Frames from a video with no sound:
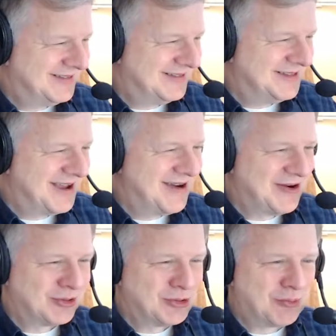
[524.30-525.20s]

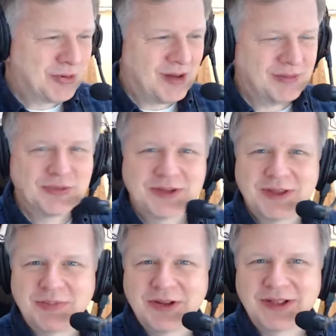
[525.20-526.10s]
No, a little problem with
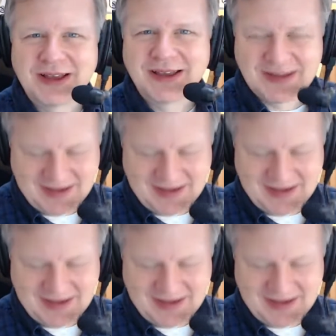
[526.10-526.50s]
the billing.